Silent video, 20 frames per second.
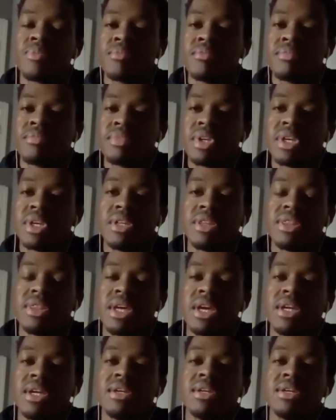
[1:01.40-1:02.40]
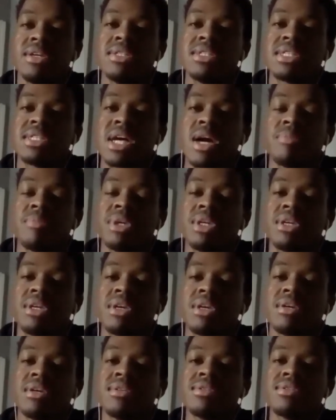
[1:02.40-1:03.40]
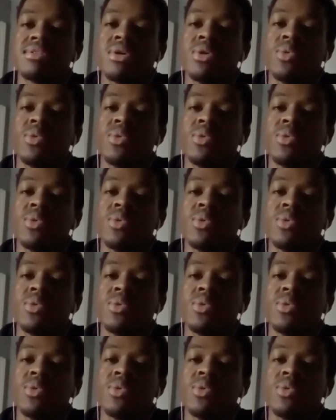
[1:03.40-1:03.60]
and Theta is time decay. So with